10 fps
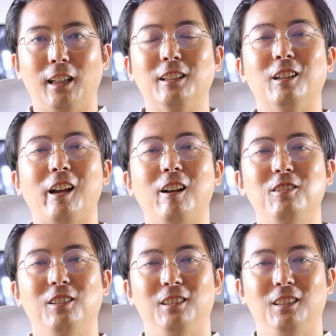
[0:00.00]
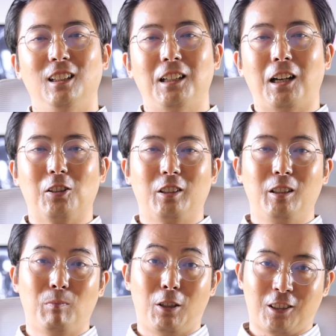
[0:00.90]
And in the end, our
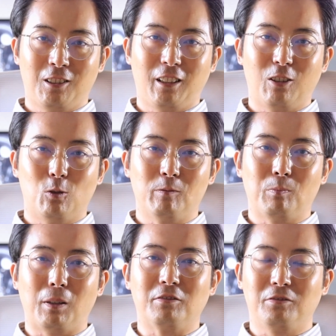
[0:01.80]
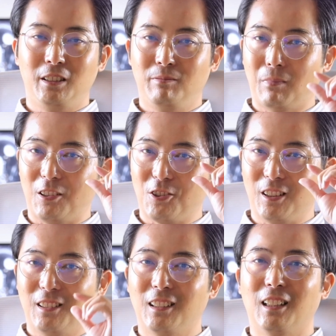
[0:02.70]
team magically won by a thin
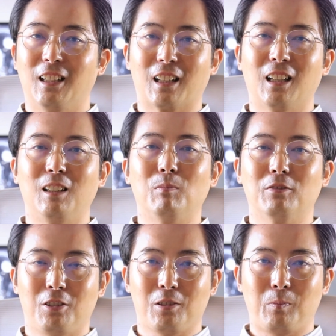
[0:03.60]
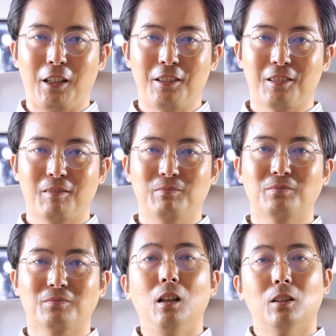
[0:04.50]
margin and claimed the first place.
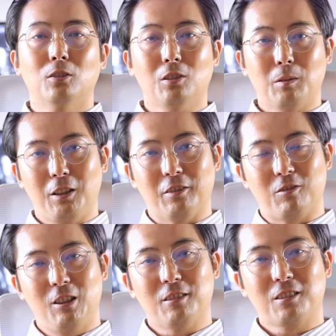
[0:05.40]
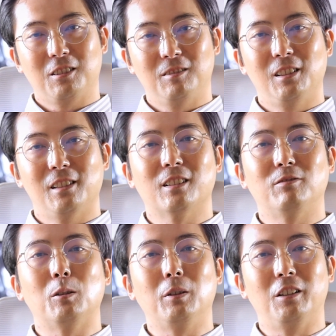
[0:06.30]
Took a bit of risk,
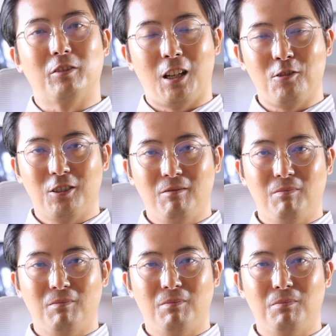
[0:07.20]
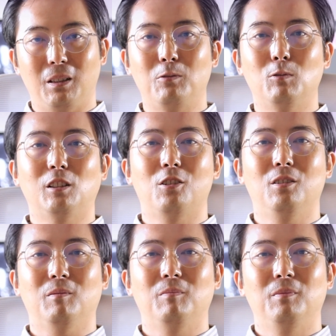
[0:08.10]
suffered a bit of tension, but in
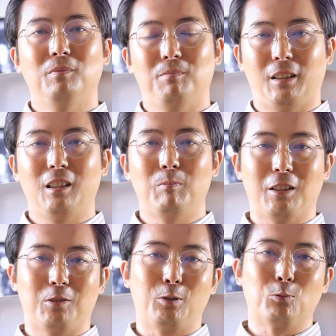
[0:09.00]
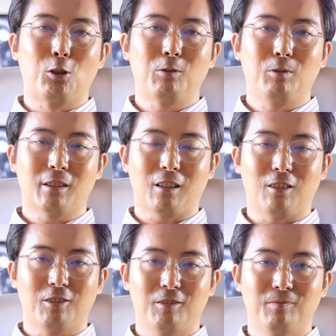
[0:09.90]
return, my team has a rewarding
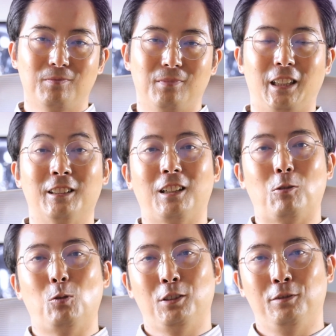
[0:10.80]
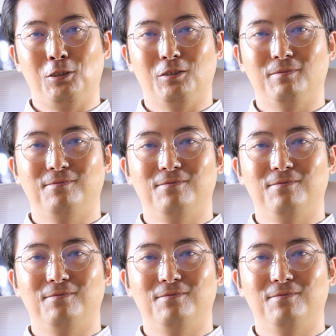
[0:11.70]
result. Isn't that wonderful?